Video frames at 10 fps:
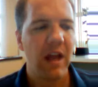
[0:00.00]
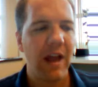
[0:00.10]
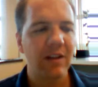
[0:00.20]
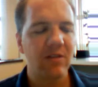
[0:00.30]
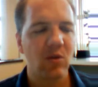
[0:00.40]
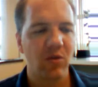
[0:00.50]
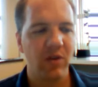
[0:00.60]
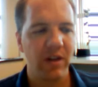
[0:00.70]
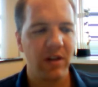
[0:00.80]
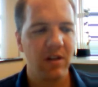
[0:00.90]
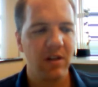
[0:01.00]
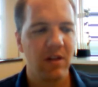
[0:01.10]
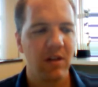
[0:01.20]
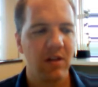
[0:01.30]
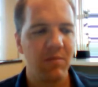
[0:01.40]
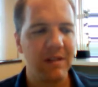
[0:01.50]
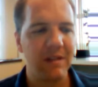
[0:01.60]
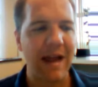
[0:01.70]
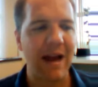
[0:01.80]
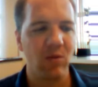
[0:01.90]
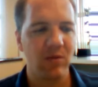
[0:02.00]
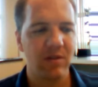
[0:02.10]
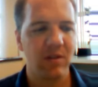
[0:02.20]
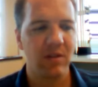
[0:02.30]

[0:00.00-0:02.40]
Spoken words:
Exocrine means out.